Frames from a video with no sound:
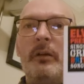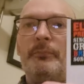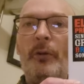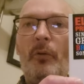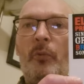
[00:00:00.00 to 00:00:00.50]

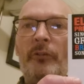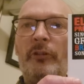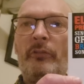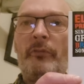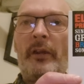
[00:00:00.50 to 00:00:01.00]
But what a
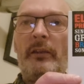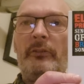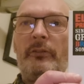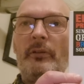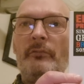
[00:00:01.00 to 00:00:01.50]

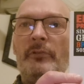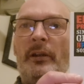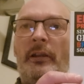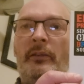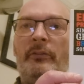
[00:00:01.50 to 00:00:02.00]
great
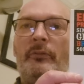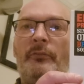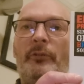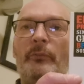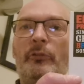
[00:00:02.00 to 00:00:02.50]
release
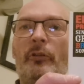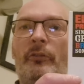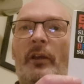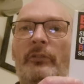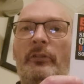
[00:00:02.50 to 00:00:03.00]
from
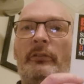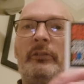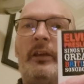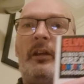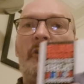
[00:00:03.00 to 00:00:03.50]

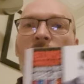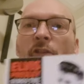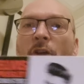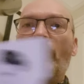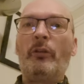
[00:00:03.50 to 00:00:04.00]
2010. I'll
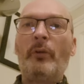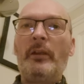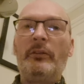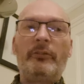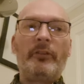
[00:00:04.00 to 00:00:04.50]
show you
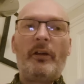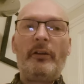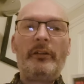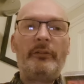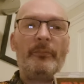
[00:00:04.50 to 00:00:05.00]

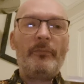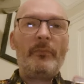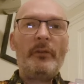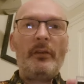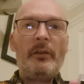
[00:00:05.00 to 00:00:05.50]
inside.
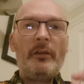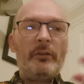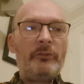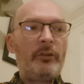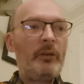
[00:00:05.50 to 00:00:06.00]

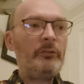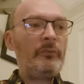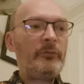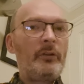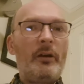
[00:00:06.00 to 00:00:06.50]
So
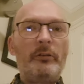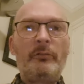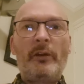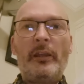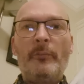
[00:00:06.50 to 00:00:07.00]
you've got
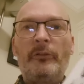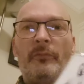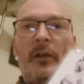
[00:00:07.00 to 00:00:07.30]
great image of